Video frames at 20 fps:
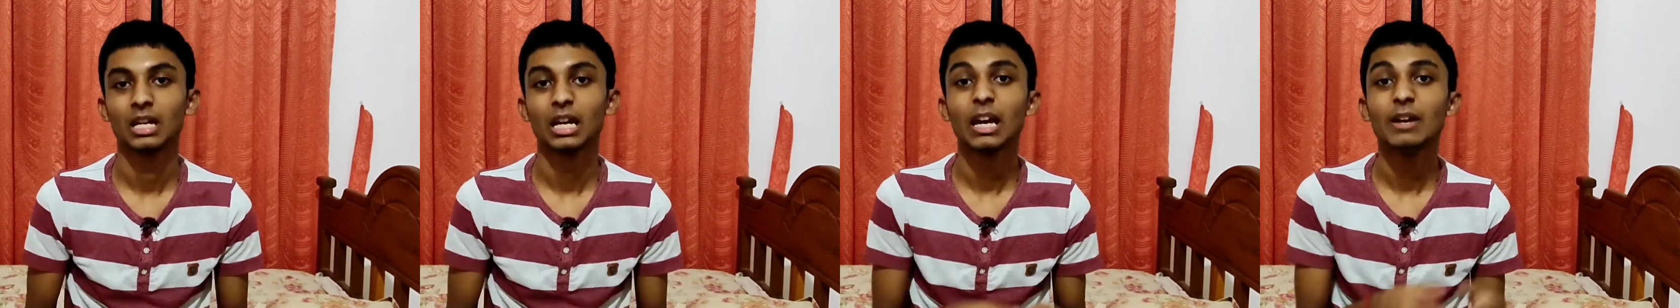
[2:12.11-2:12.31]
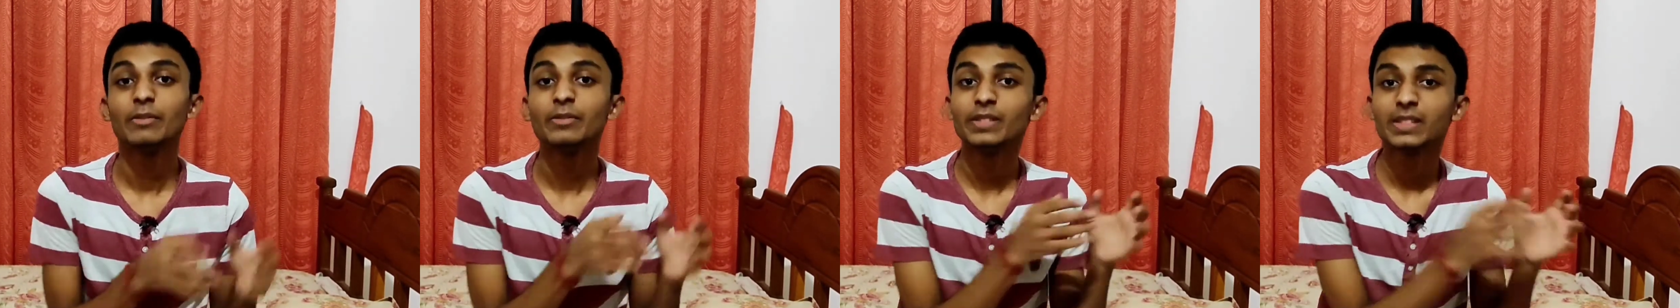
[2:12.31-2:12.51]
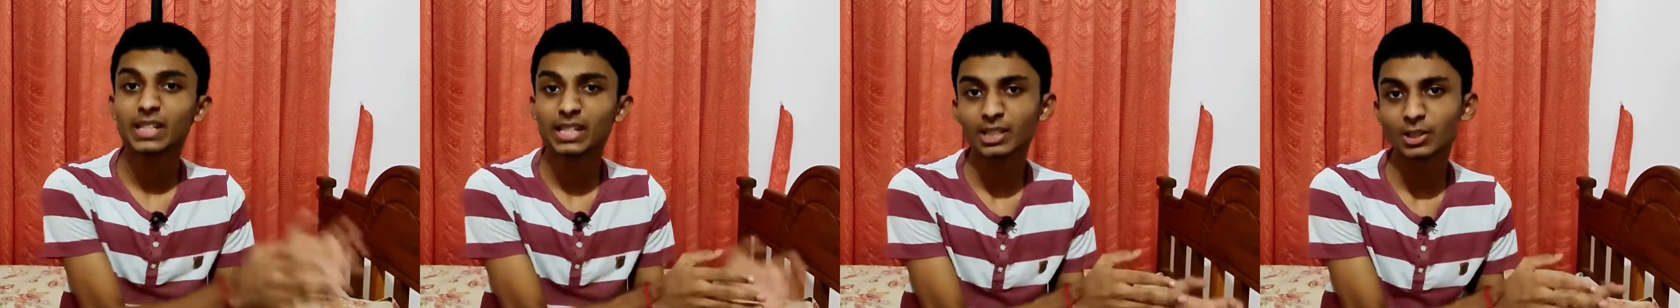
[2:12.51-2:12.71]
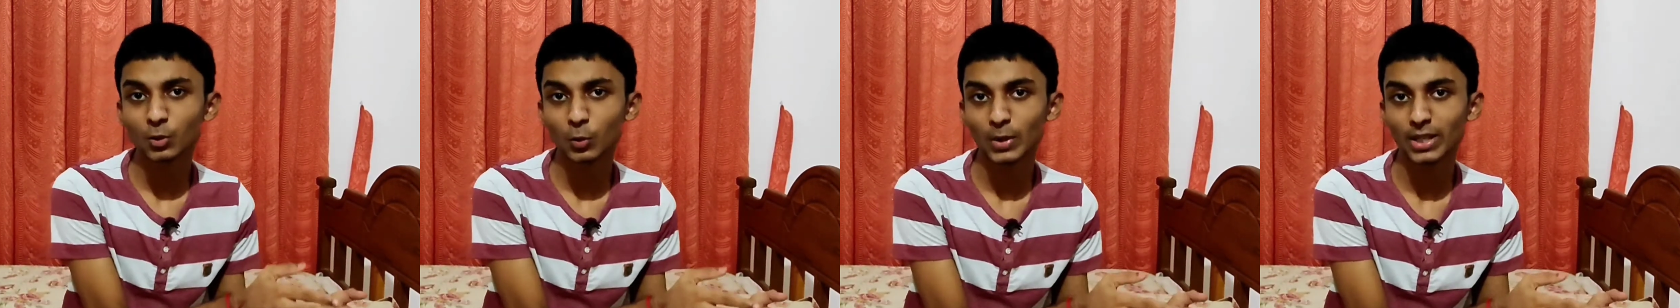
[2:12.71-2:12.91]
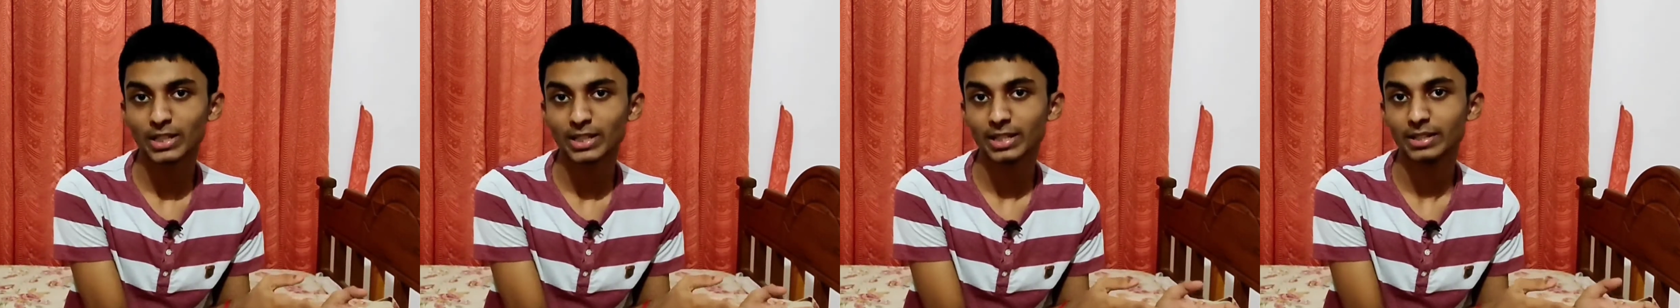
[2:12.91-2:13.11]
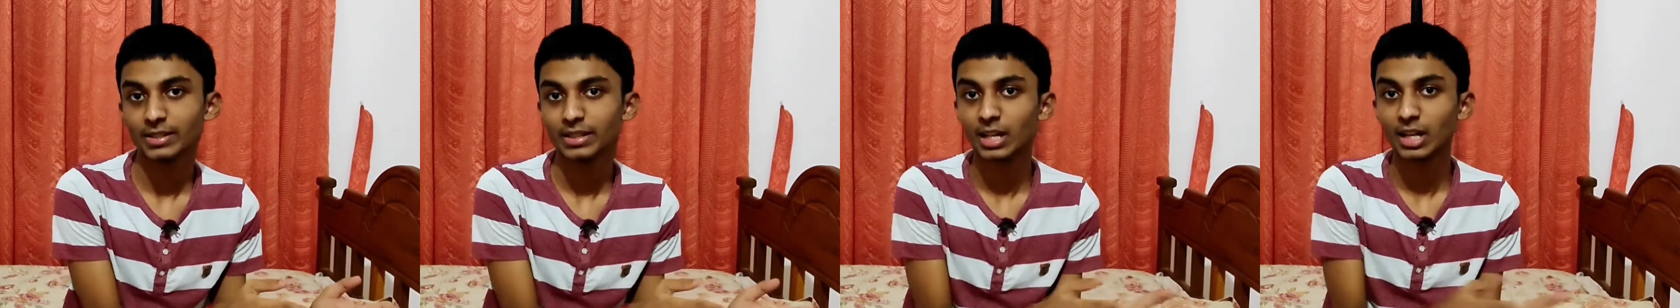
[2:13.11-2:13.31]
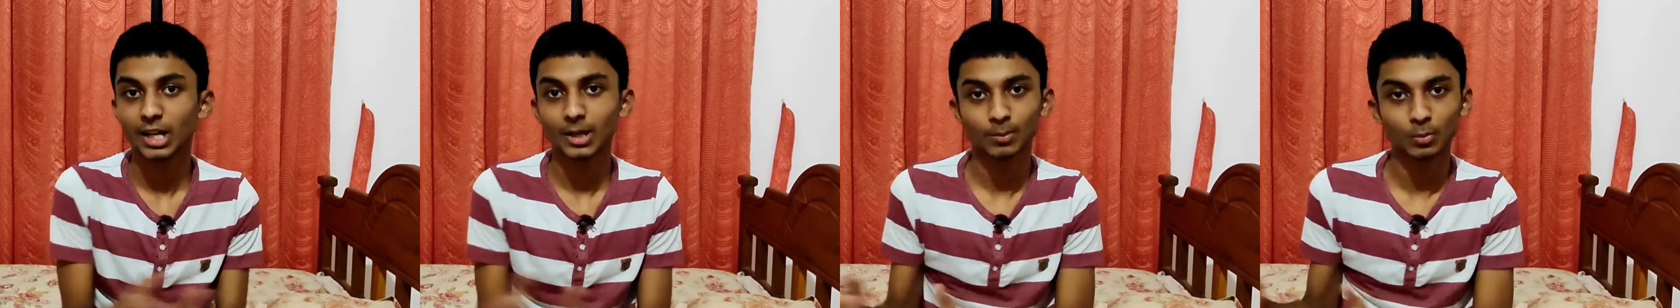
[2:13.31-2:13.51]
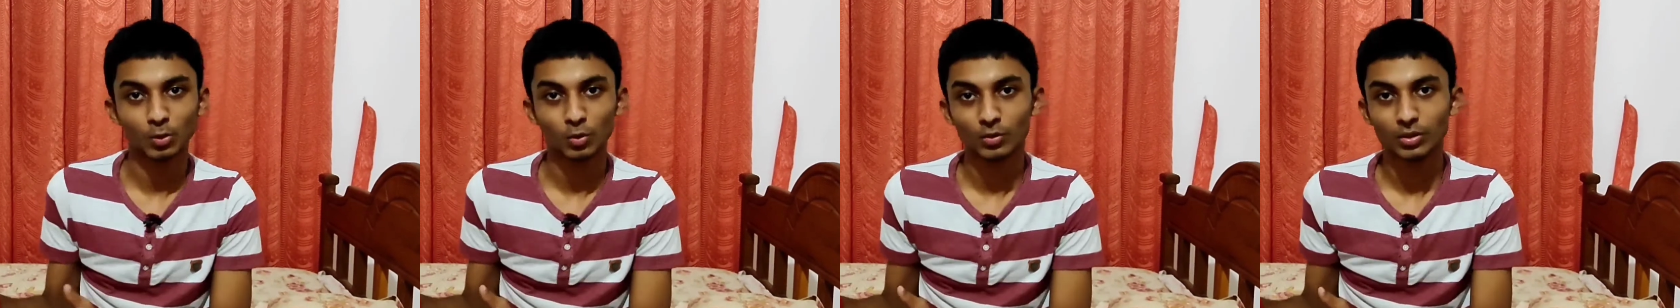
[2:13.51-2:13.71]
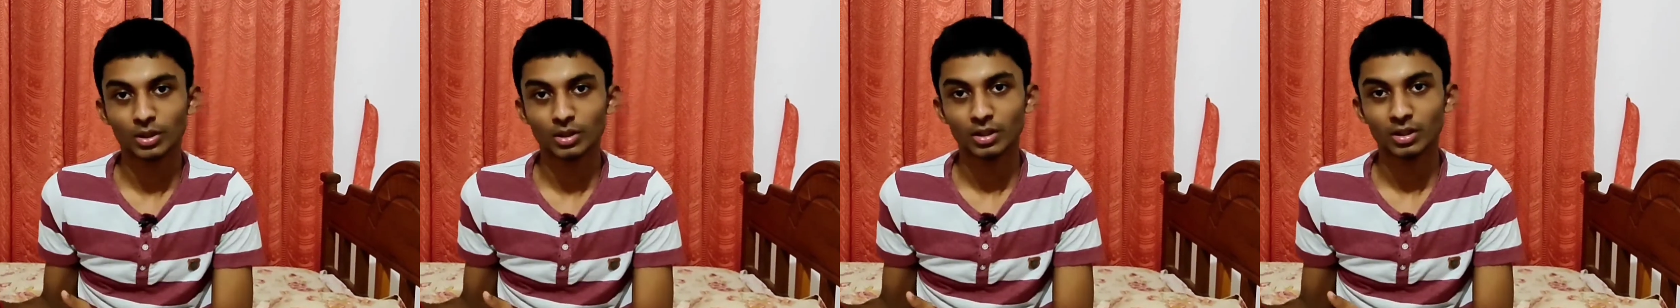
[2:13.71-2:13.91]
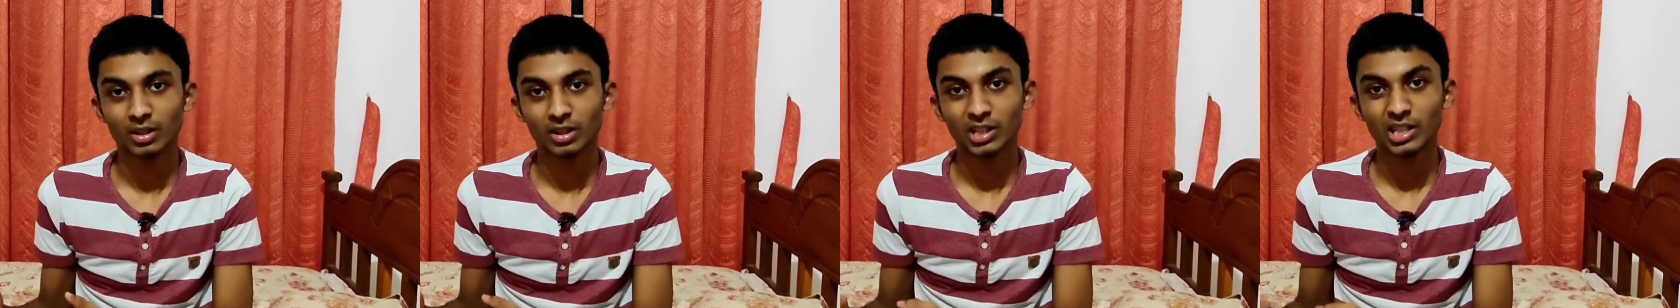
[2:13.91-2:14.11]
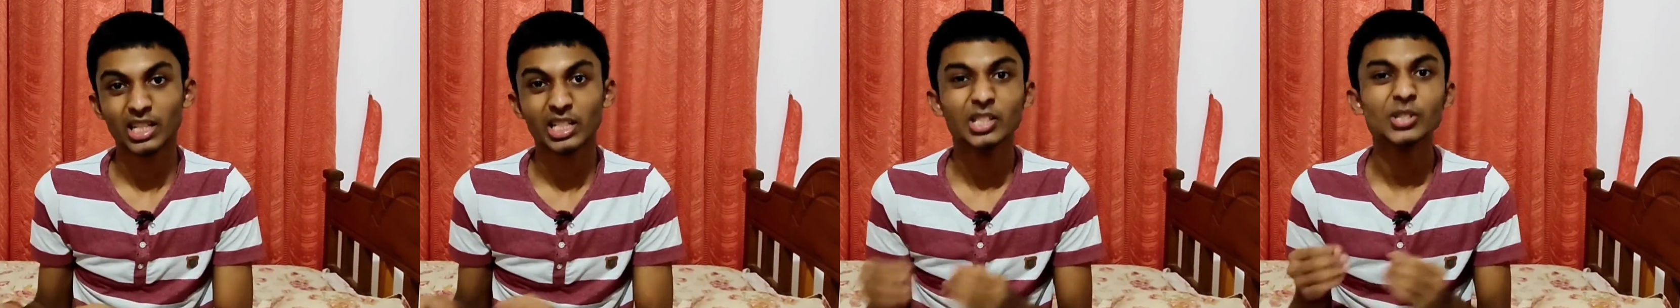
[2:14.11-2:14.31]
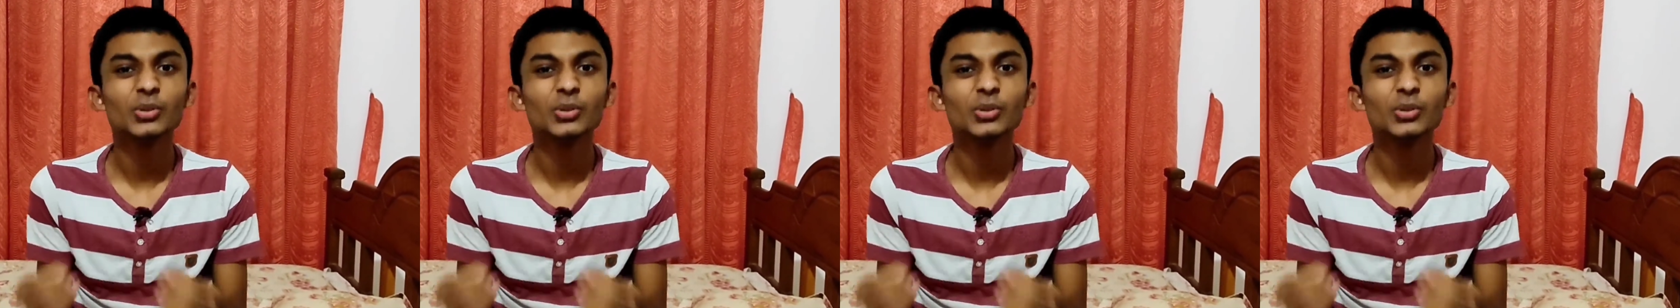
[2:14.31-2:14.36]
If such questions are removed,